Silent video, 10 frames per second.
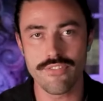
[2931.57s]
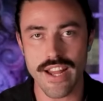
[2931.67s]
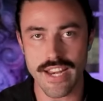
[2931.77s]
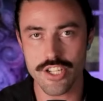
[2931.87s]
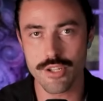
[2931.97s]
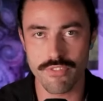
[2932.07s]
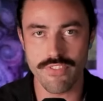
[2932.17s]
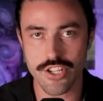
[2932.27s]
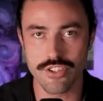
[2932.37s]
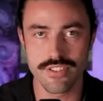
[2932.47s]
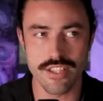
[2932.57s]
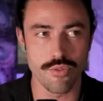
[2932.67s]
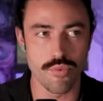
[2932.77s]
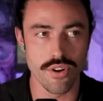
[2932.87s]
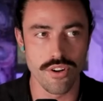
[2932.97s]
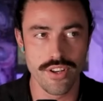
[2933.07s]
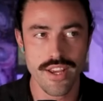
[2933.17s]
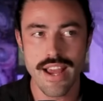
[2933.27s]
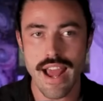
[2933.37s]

financial professionals in the world,